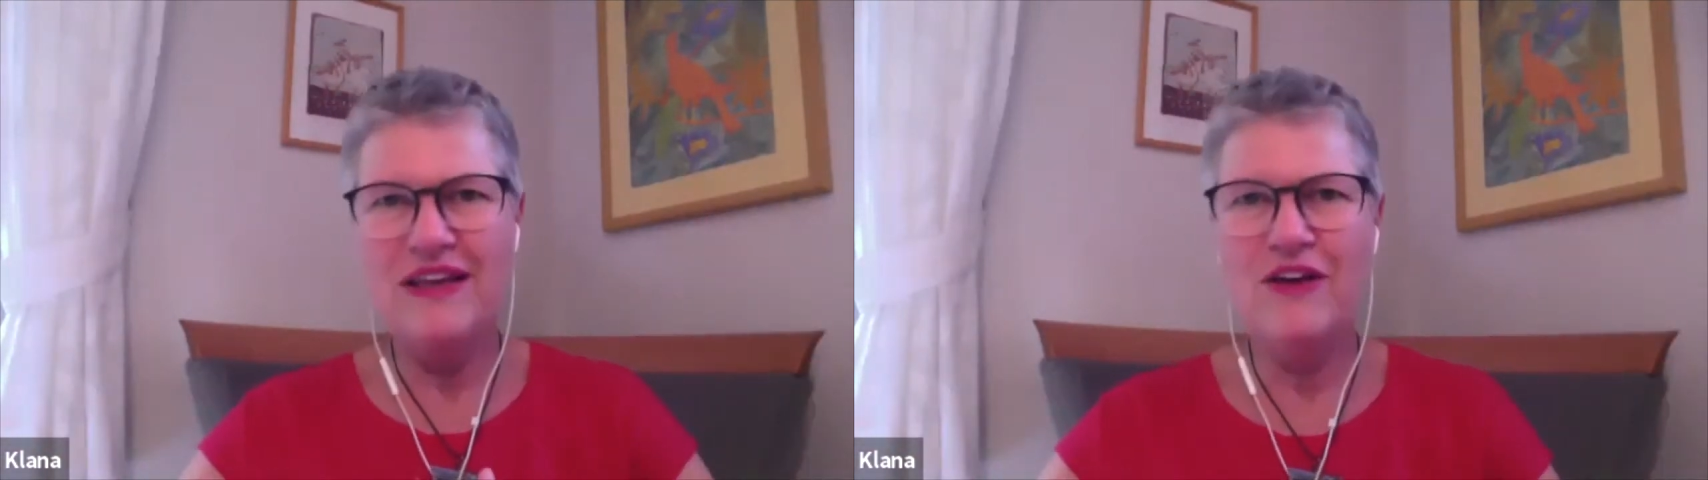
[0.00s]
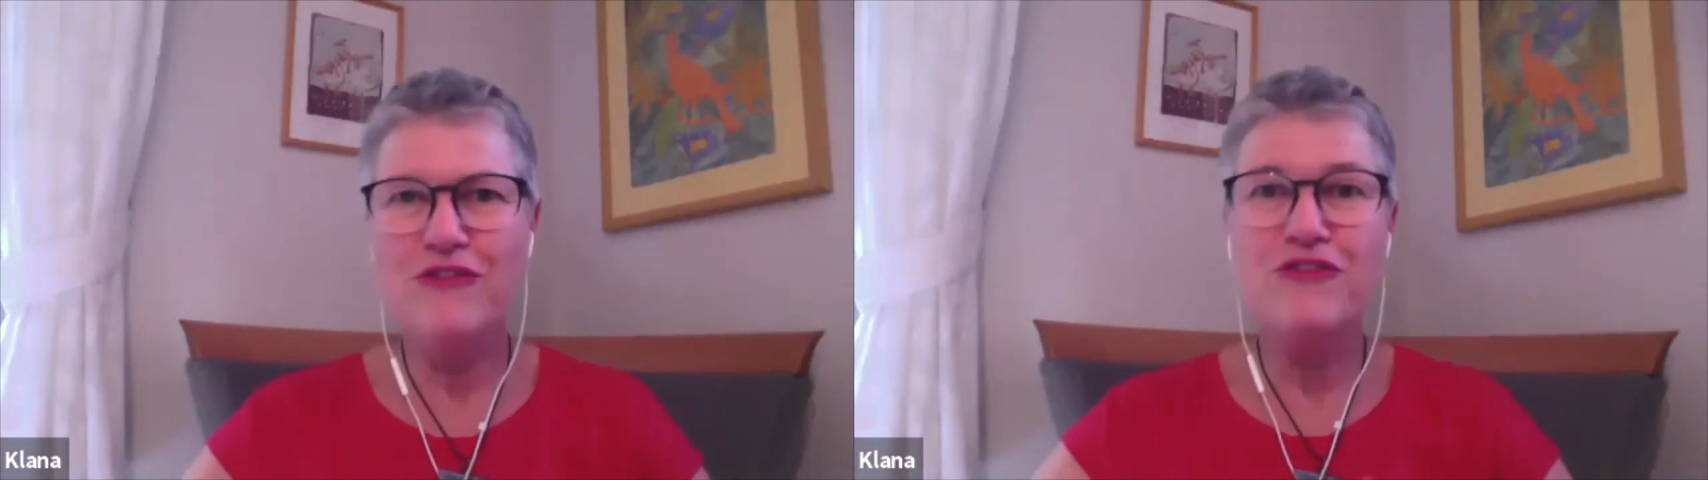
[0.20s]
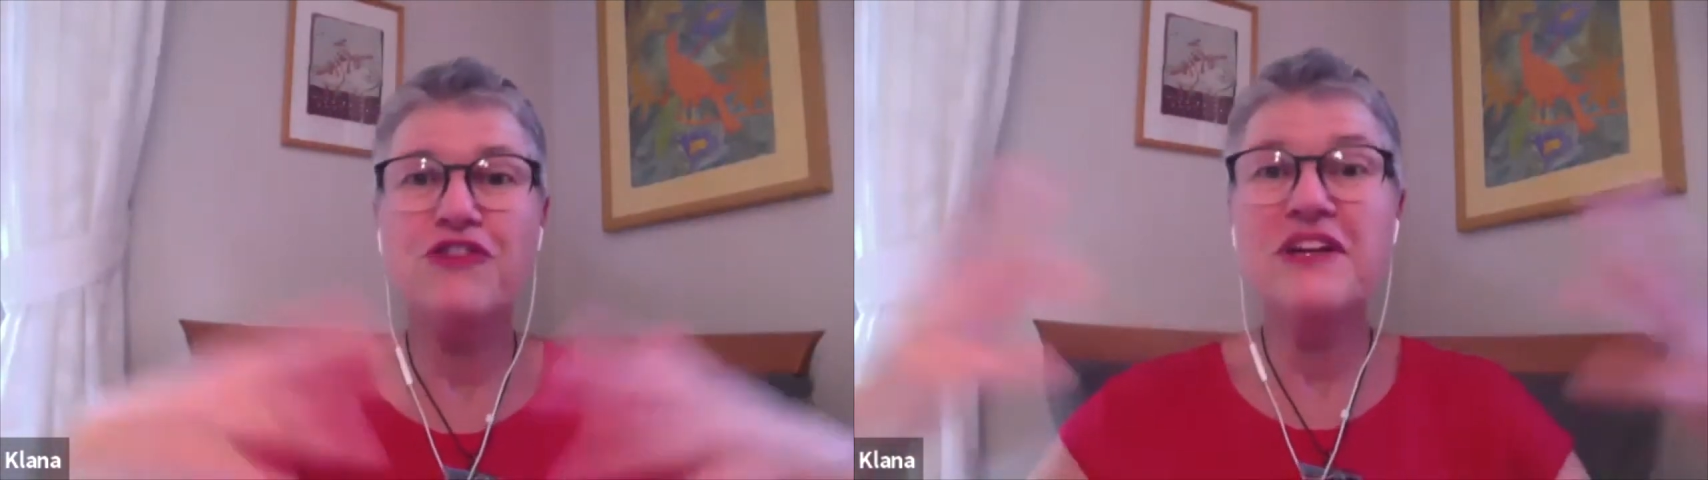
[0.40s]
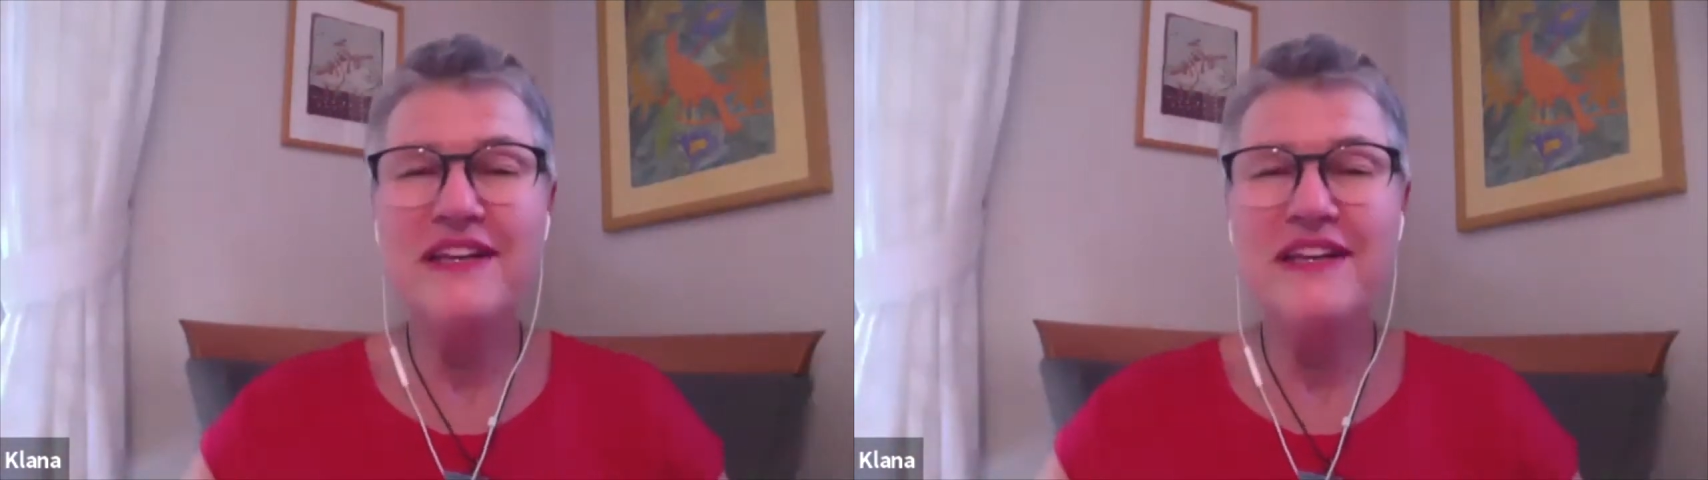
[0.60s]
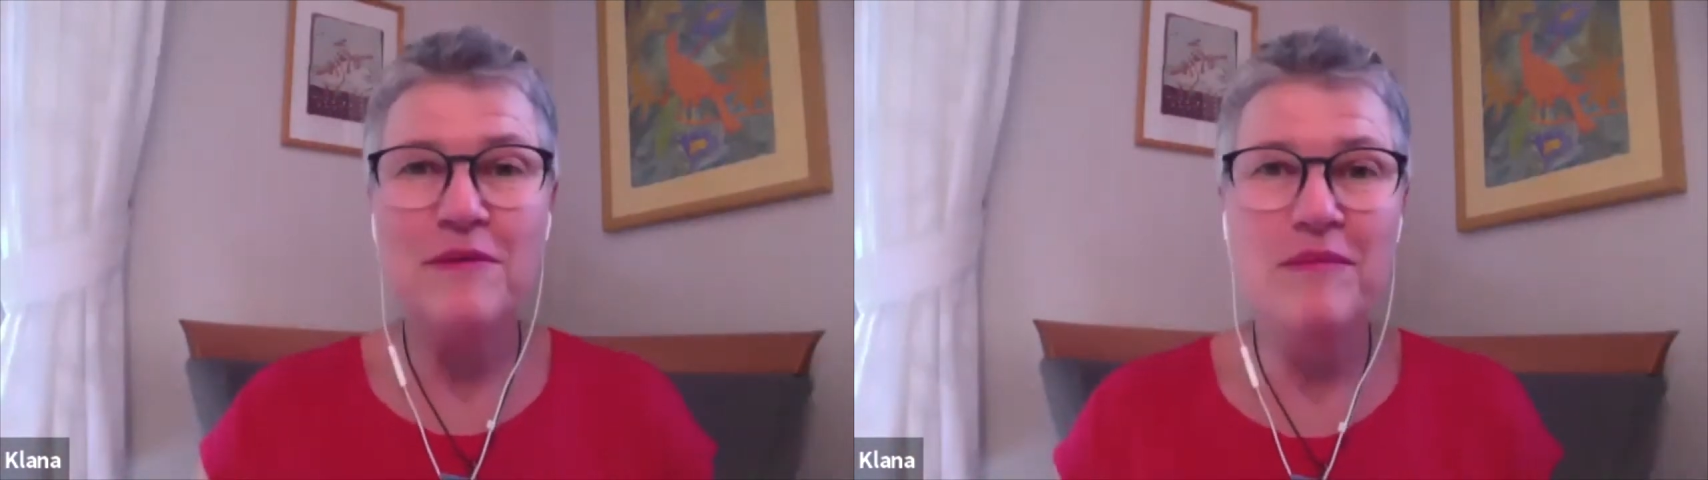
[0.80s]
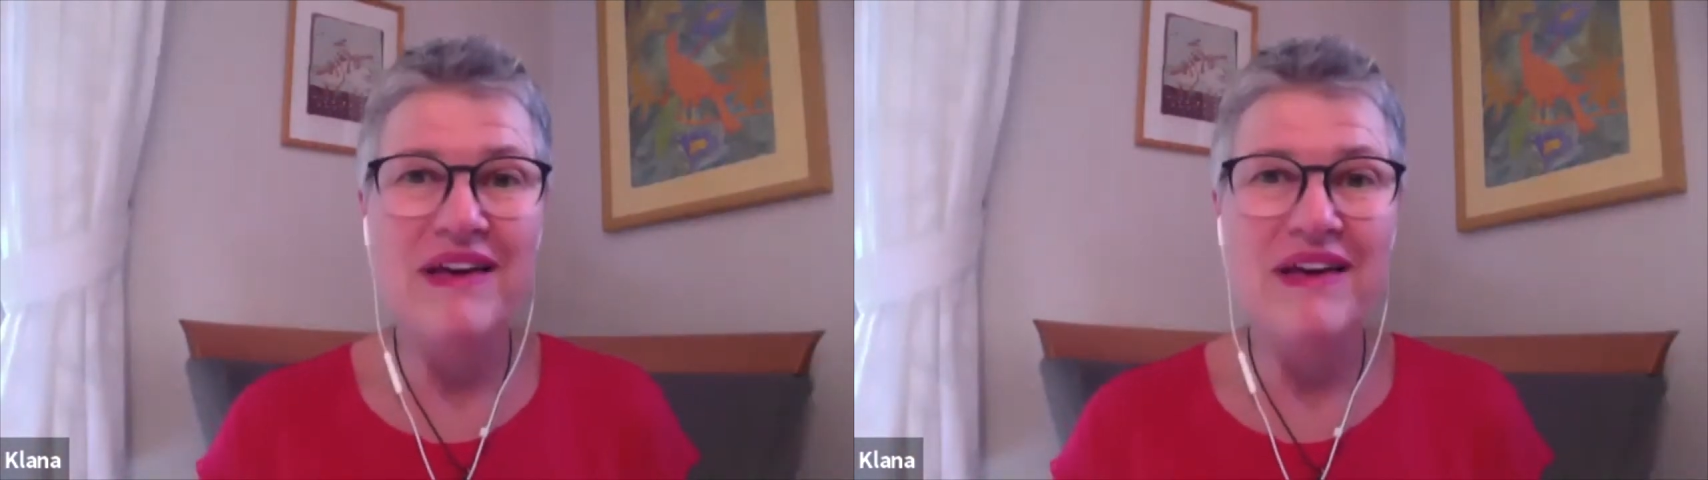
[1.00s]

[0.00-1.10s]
of freedom